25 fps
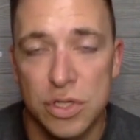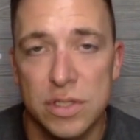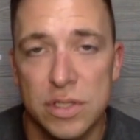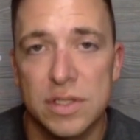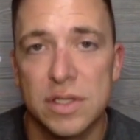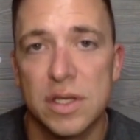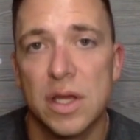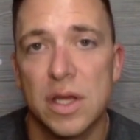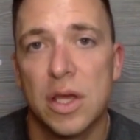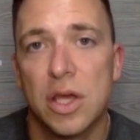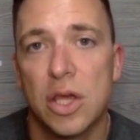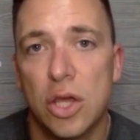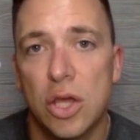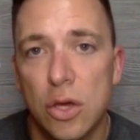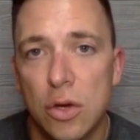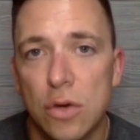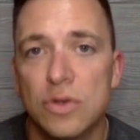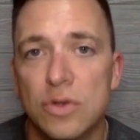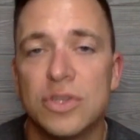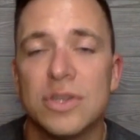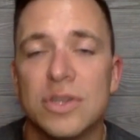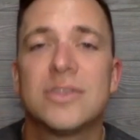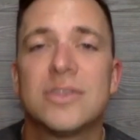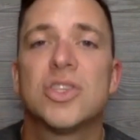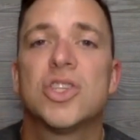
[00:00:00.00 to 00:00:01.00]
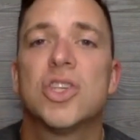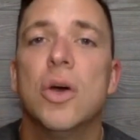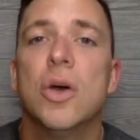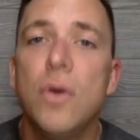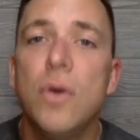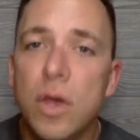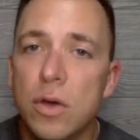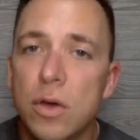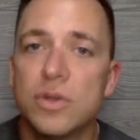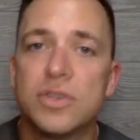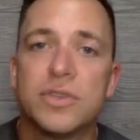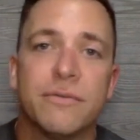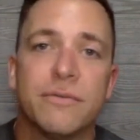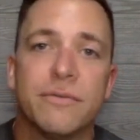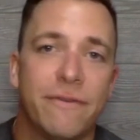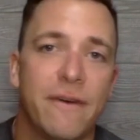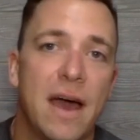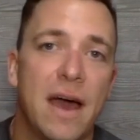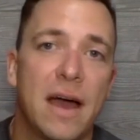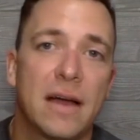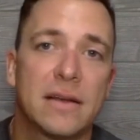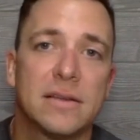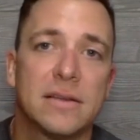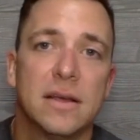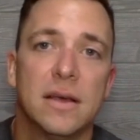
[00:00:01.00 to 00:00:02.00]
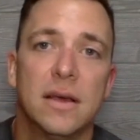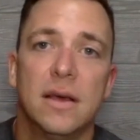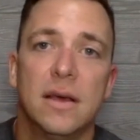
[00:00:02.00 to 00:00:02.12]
It's huge. It's so huge, in fact.